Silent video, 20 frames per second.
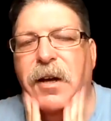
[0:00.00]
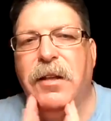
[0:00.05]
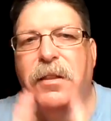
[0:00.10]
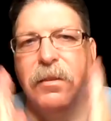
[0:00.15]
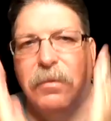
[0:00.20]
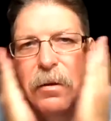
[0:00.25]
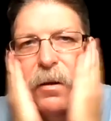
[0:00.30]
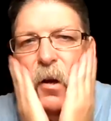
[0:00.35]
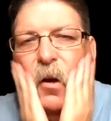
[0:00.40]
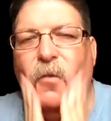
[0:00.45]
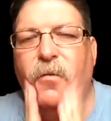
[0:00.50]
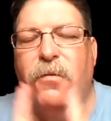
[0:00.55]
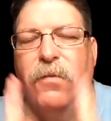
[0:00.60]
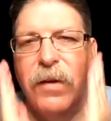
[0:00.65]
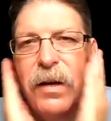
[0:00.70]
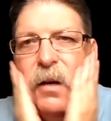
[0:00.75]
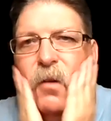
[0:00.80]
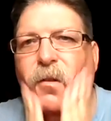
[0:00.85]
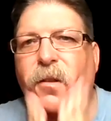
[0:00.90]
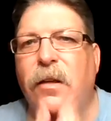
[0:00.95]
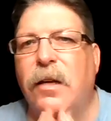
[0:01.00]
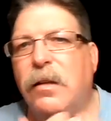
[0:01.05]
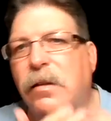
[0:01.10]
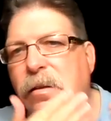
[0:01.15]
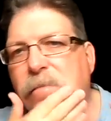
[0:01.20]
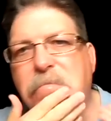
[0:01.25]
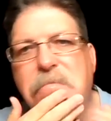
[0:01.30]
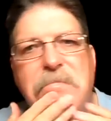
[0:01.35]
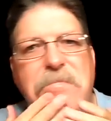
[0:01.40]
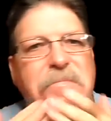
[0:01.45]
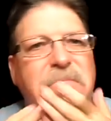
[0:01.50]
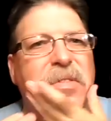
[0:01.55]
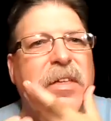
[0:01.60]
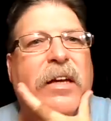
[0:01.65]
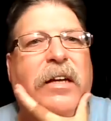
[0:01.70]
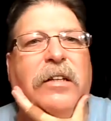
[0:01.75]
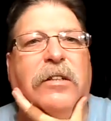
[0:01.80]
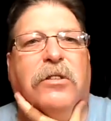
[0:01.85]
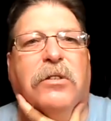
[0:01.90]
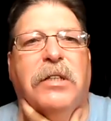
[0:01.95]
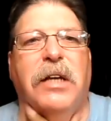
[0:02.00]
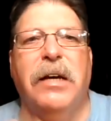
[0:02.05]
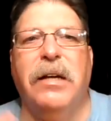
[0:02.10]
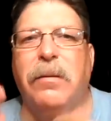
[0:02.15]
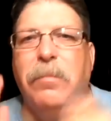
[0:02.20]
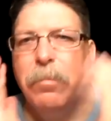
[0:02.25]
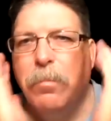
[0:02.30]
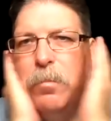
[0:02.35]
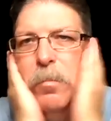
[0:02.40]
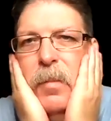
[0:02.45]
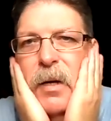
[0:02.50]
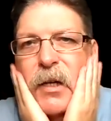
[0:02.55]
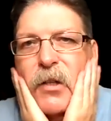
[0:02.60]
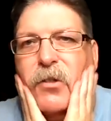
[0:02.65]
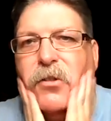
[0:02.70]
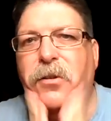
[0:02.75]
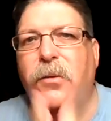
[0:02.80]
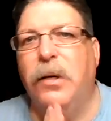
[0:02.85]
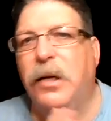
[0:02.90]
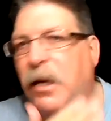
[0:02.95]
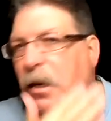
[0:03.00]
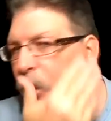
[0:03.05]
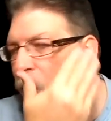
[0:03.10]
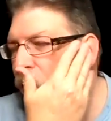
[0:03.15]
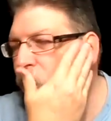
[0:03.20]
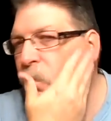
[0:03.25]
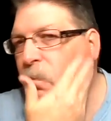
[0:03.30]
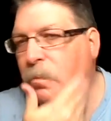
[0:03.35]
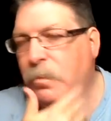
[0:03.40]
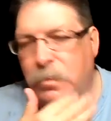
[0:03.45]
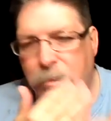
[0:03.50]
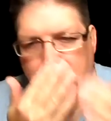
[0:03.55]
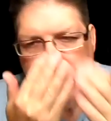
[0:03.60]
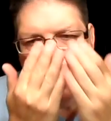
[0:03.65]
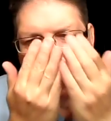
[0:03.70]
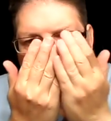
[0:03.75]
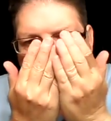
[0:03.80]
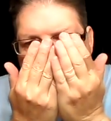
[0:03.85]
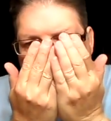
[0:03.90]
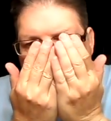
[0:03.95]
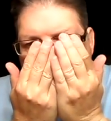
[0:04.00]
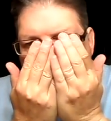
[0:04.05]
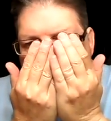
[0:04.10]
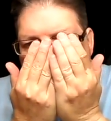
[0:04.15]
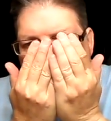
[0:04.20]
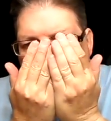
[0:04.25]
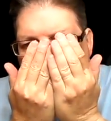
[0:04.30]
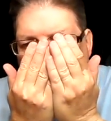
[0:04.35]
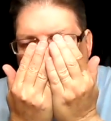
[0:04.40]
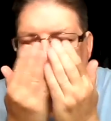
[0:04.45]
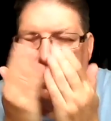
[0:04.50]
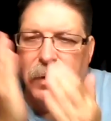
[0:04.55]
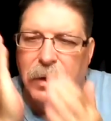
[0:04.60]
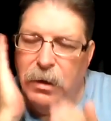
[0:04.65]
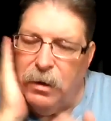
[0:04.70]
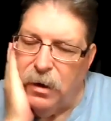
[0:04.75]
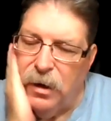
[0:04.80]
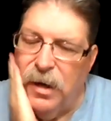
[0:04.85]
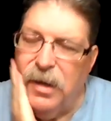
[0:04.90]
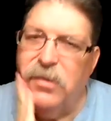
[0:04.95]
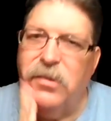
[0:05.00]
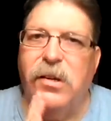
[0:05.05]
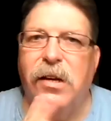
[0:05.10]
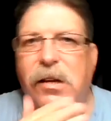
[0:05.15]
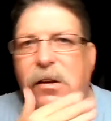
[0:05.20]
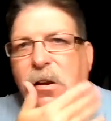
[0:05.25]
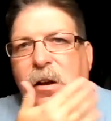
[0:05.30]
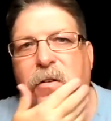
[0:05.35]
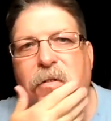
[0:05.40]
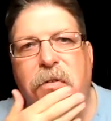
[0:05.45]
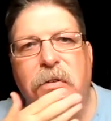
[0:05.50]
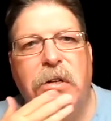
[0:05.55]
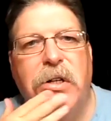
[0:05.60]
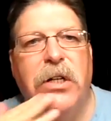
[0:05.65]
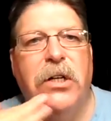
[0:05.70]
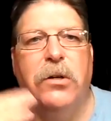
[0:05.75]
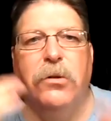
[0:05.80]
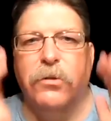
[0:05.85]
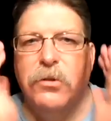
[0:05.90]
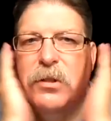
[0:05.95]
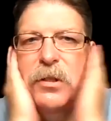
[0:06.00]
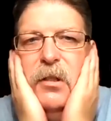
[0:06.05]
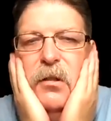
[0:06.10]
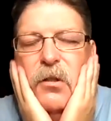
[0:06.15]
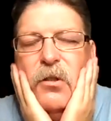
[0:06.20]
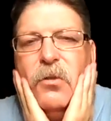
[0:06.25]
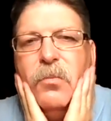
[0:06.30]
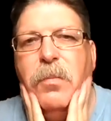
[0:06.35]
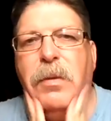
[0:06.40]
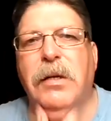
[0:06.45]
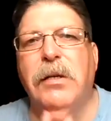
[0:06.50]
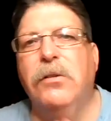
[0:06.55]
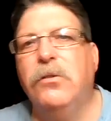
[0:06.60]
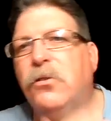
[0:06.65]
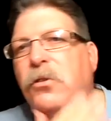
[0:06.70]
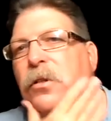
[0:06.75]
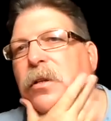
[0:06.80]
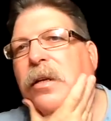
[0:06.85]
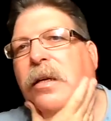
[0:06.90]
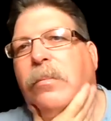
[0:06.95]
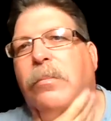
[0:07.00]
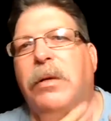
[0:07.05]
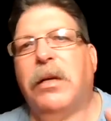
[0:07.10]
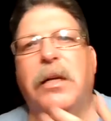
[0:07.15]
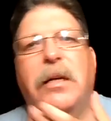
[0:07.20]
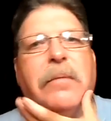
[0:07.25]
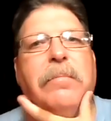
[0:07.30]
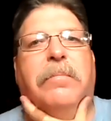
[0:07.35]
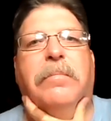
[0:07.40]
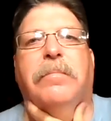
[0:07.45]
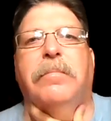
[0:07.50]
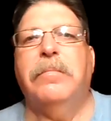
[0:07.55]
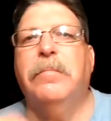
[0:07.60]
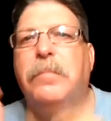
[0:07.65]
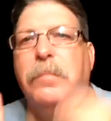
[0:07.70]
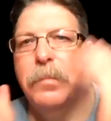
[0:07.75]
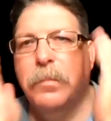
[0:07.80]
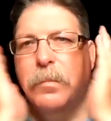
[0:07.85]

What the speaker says: I've found that things kind of mix together. That's getting awful close. It smells lemony.